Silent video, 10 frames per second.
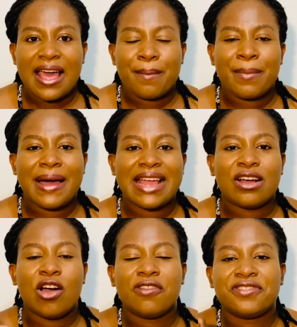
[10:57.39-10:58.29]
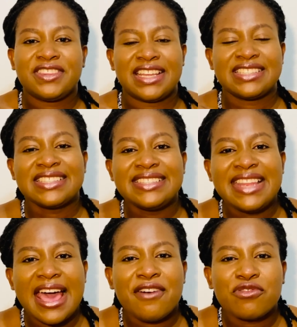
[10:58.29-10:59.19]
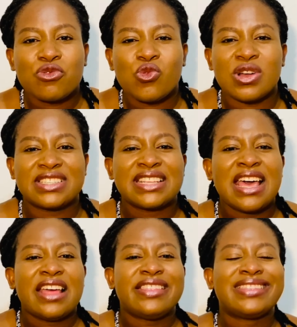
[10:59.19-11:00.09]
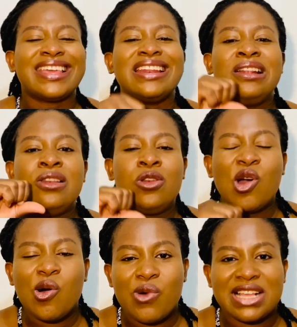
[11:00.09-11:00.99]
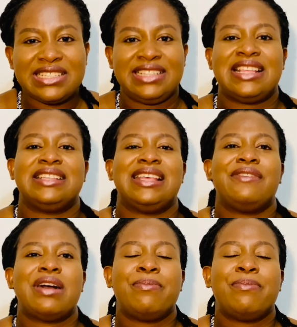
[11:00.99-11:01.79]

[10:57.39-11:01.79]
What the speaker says: My confidence level was the lowest it has ever